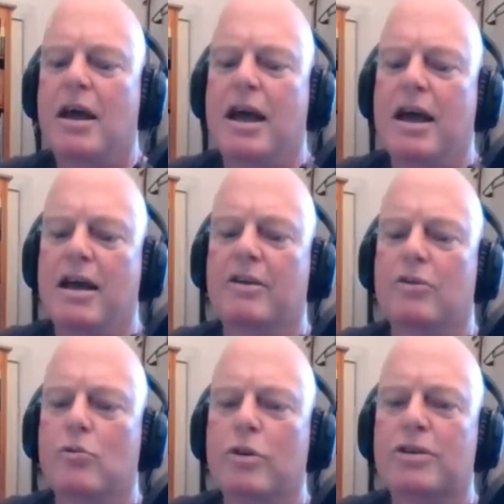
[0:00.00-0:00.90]

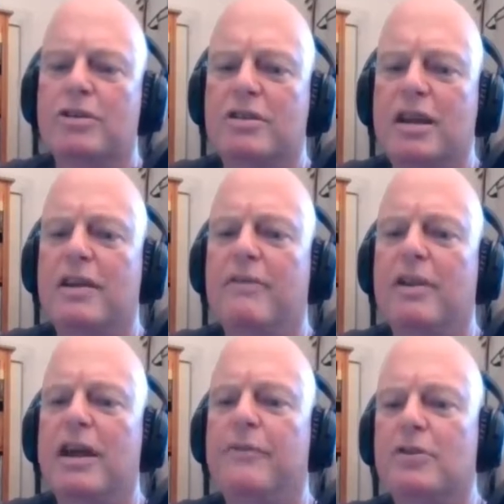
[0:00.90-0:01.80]
And once they've
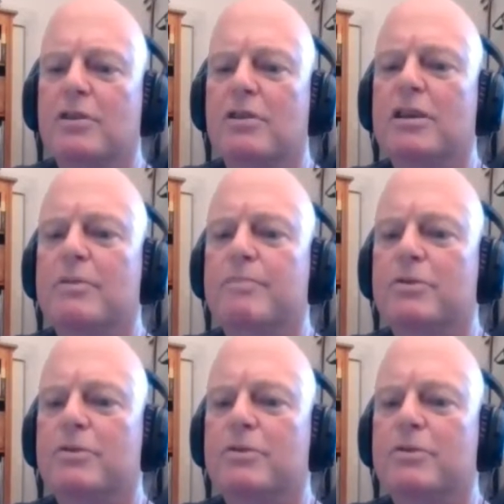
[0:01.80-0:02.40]
left your lips,